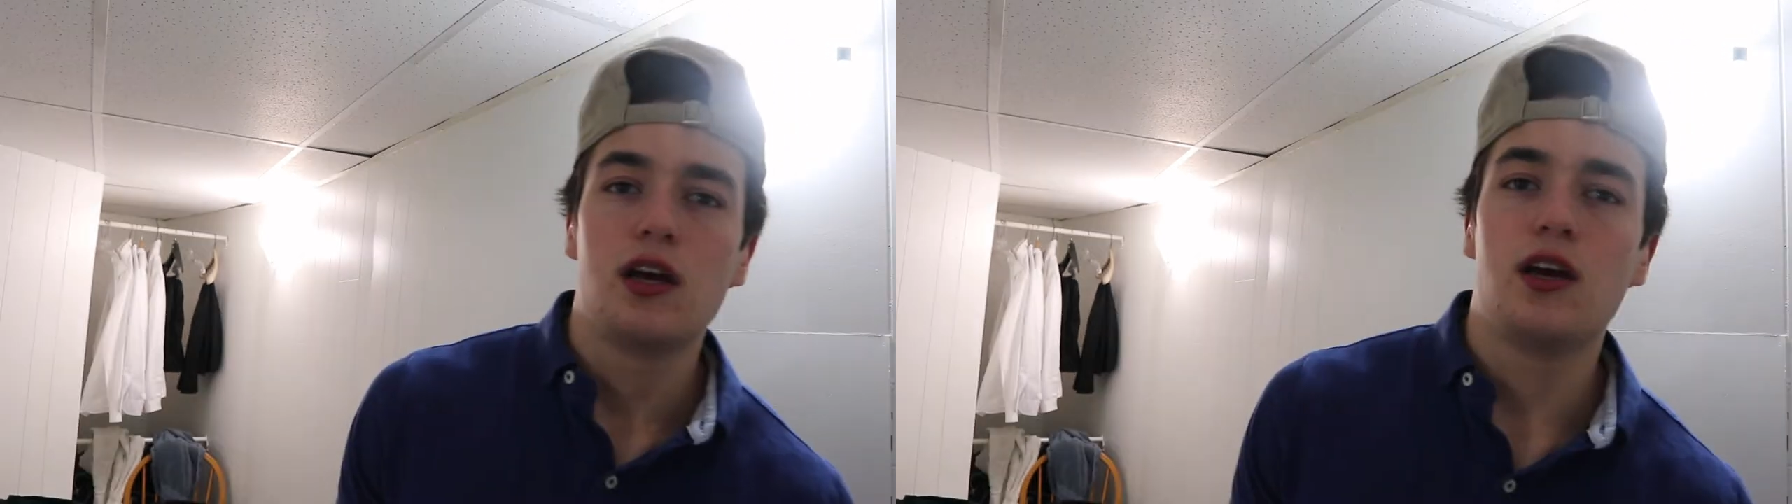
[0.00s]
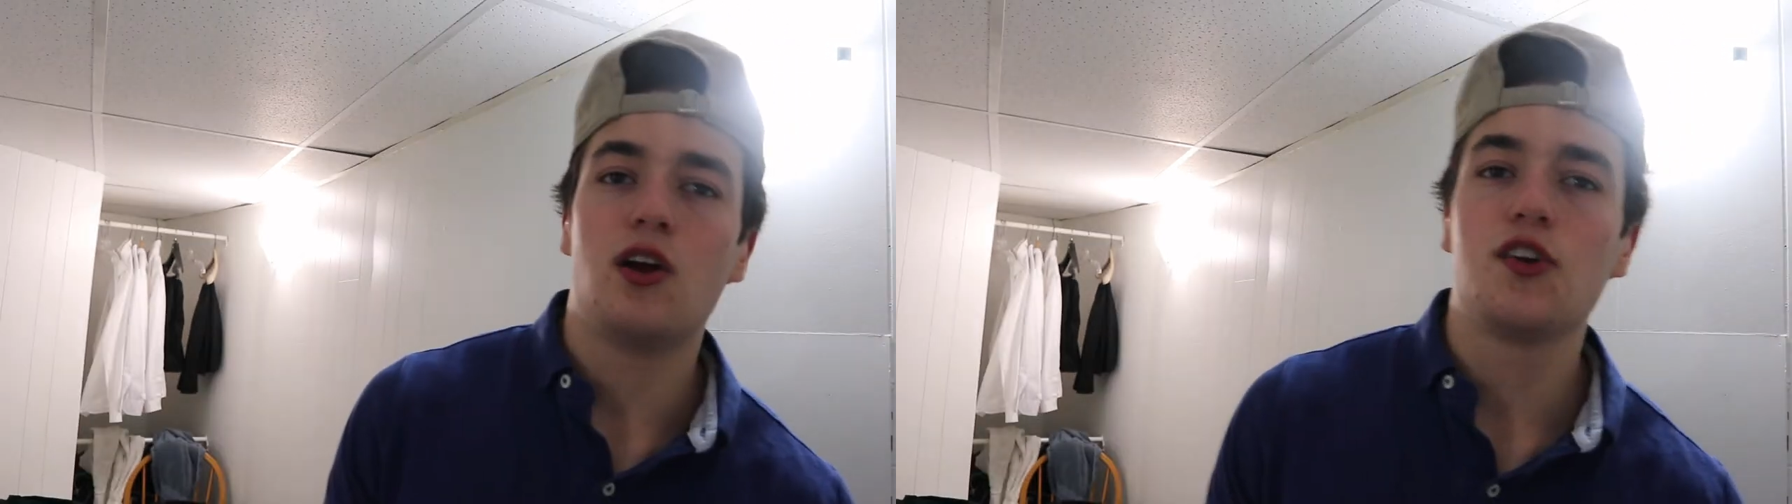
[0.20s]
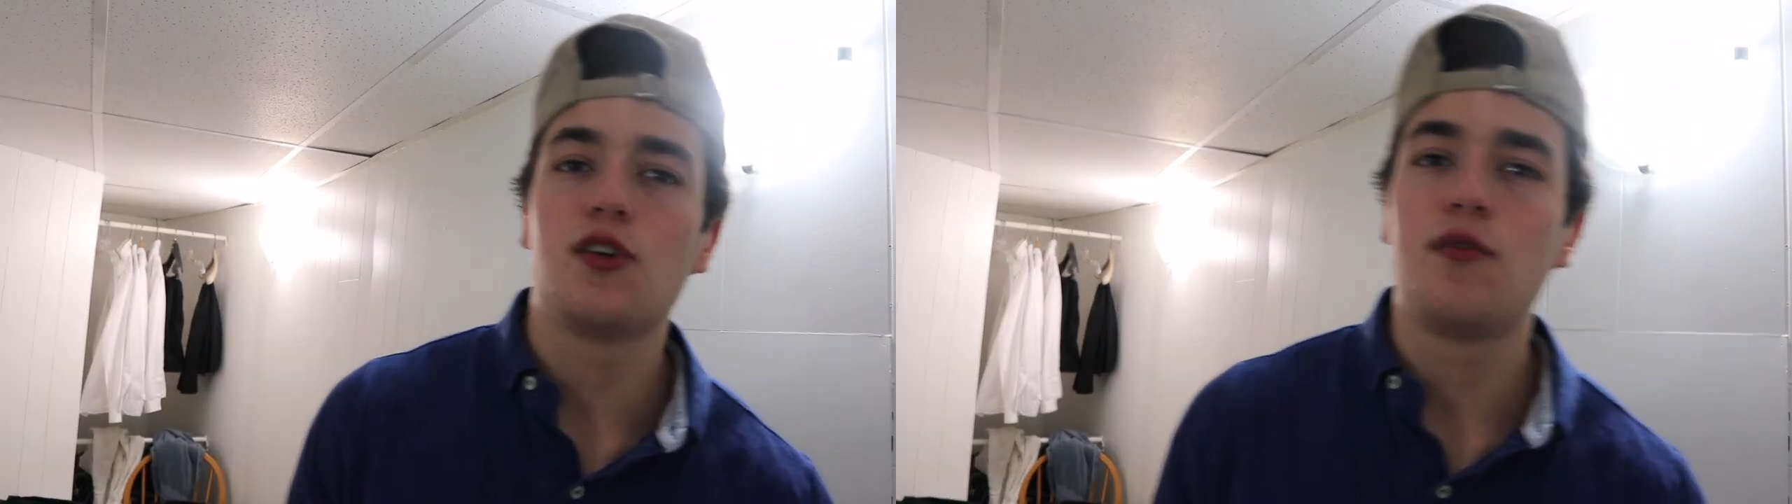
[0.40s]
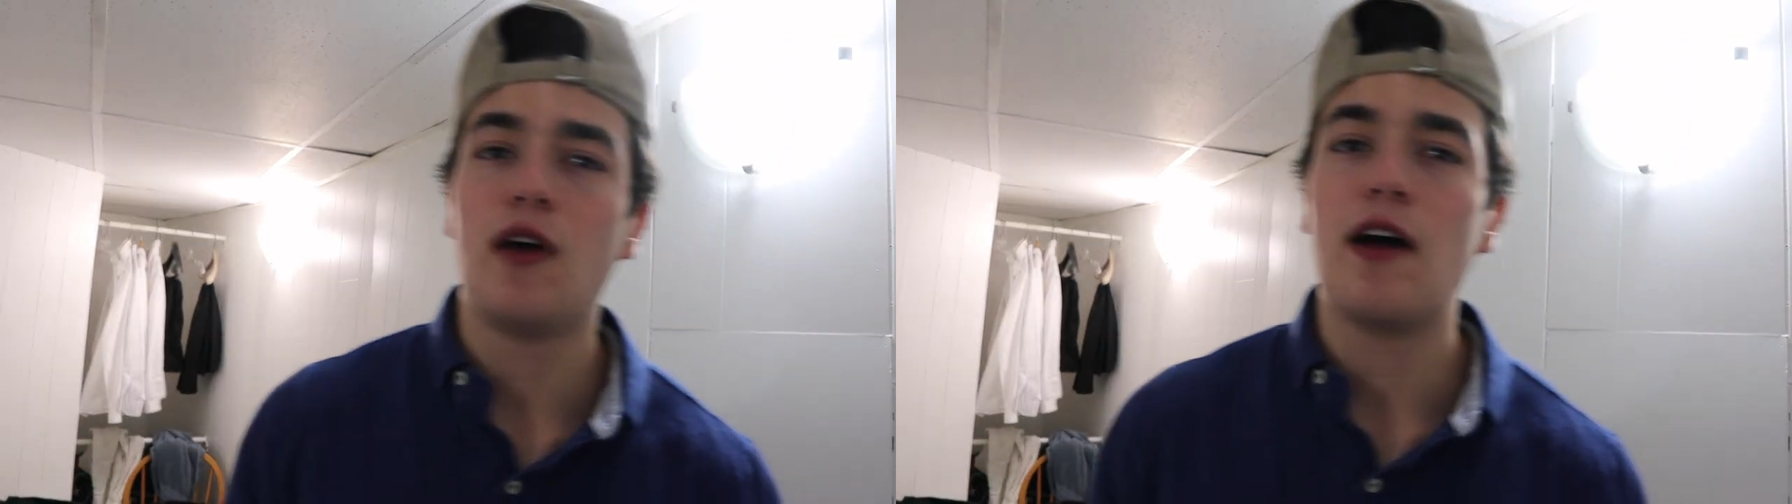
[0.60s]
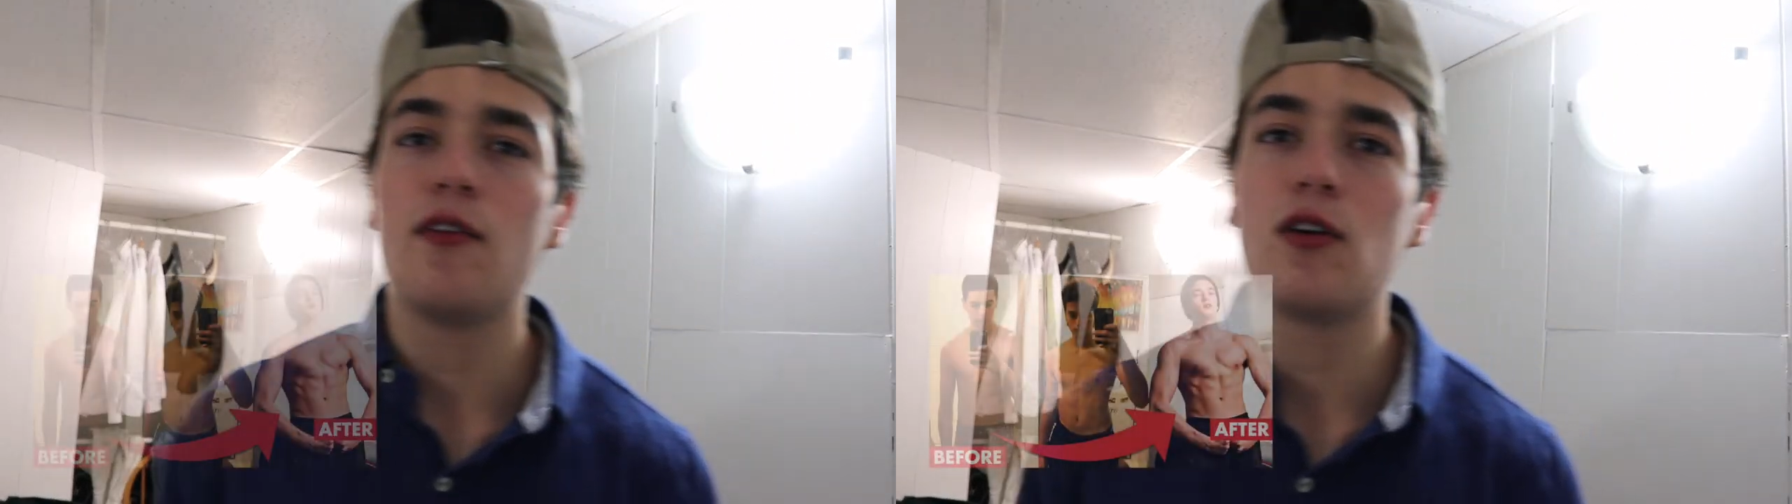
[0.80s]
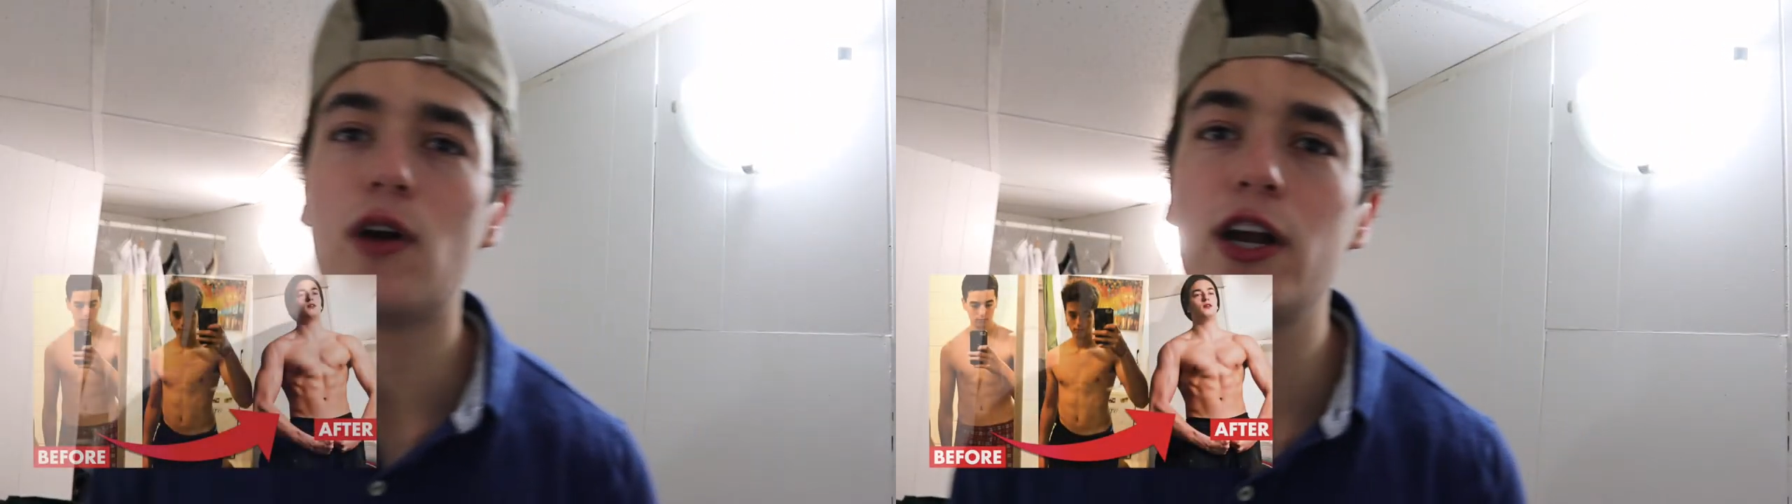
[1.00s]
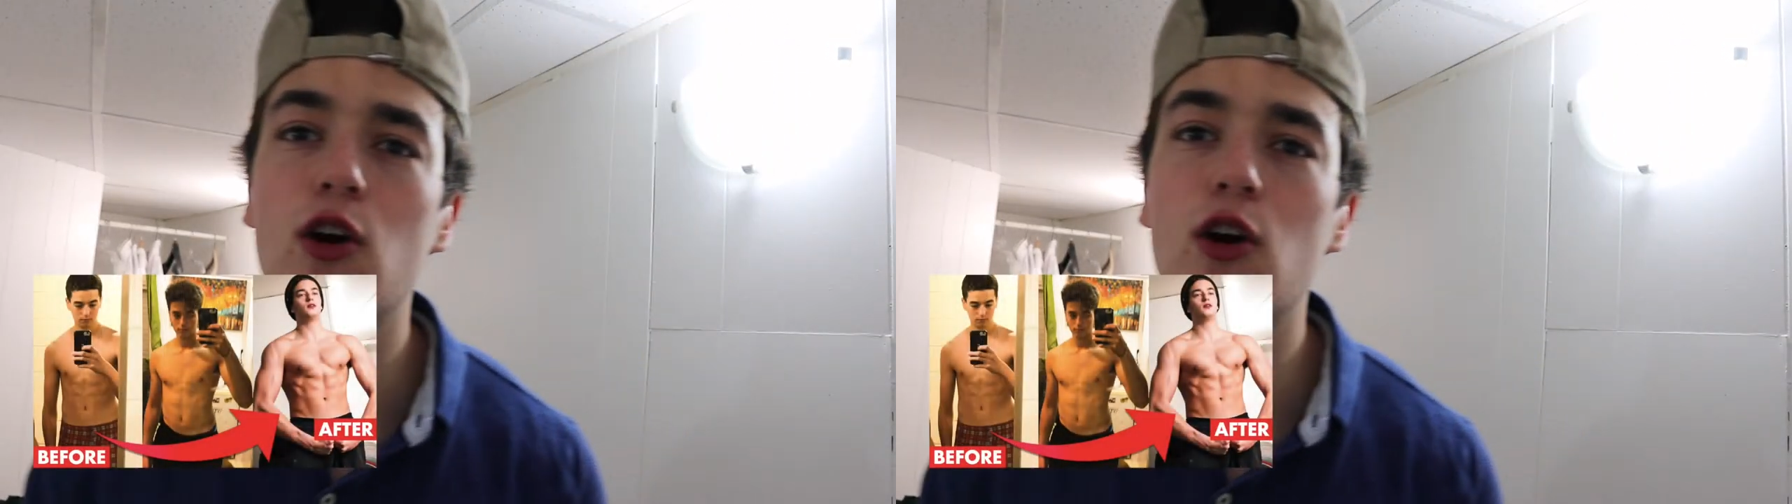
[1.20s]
And also, if you haven't already,